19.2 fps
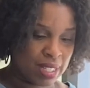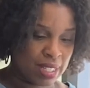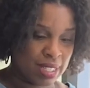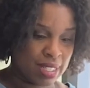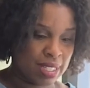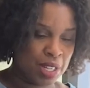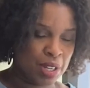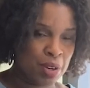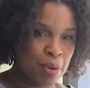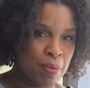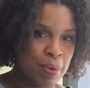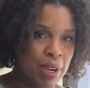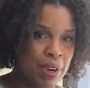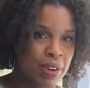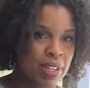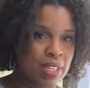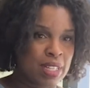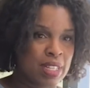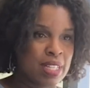to single
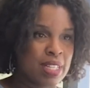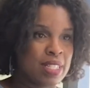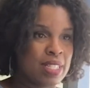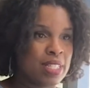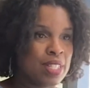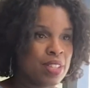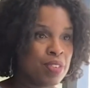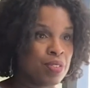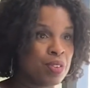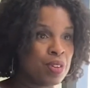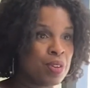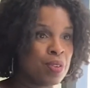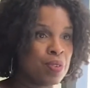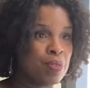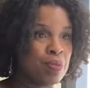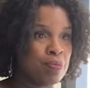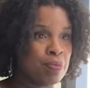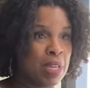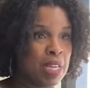parenthood because it
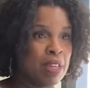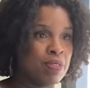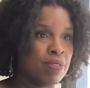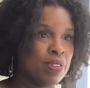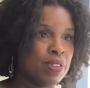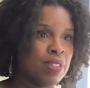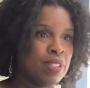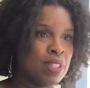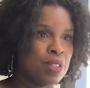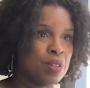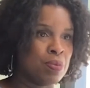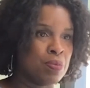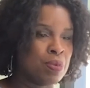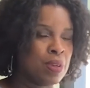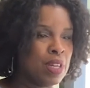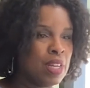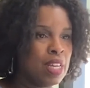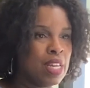threw me for a loop